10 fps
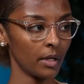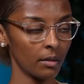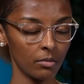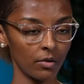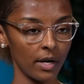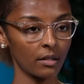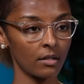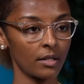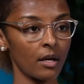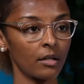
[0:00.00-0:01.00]
Yep, direct to
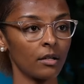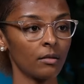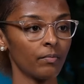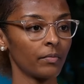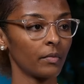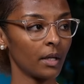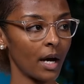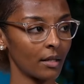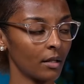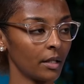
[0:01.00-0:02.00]
seller.
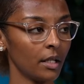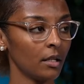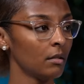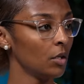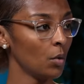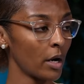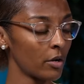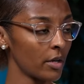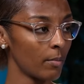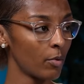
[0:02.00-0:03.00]
Got the lead. You went
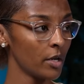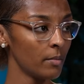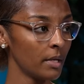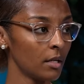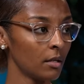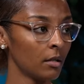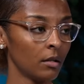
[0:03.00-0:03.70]
on the appointment.